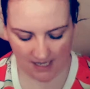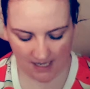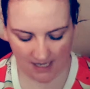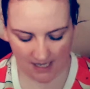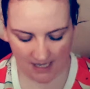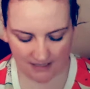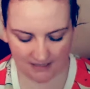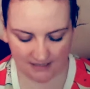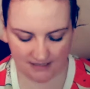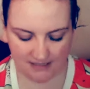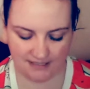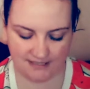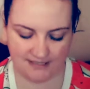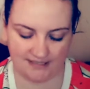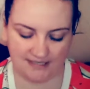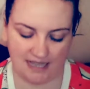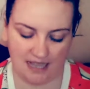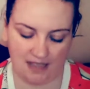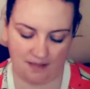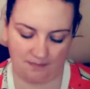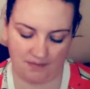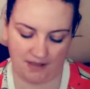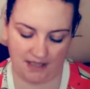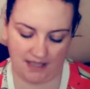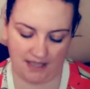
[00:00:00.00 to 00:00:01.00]
I needed
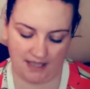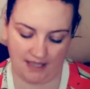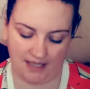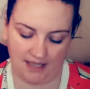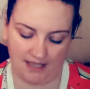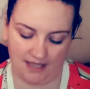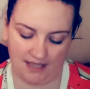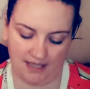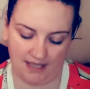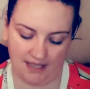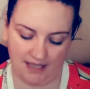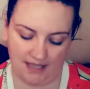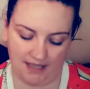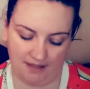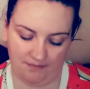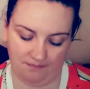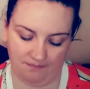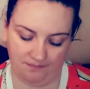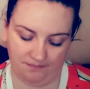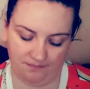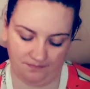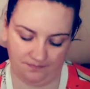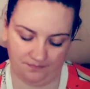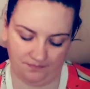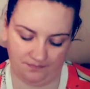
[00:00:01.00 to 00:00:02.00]
some
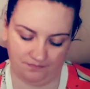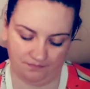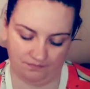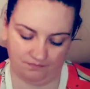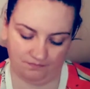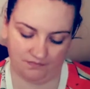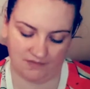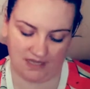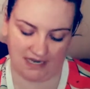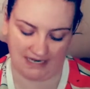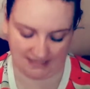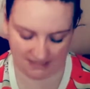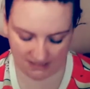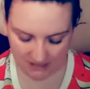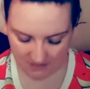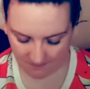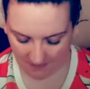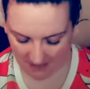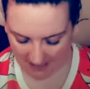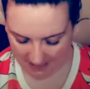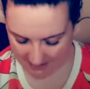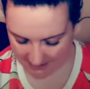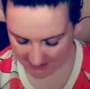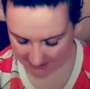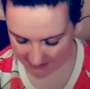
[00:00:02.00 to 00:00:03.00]
like
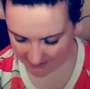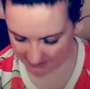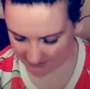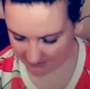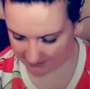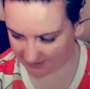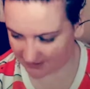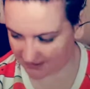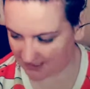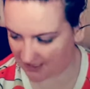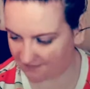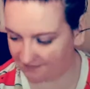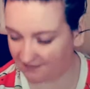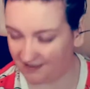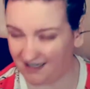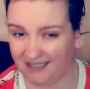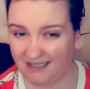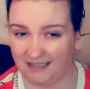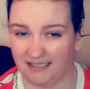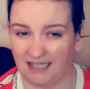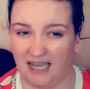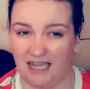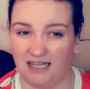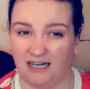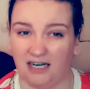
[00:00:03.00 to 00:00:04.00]
spices and stuff
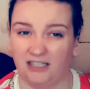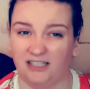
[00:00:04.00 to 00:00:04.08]
like that.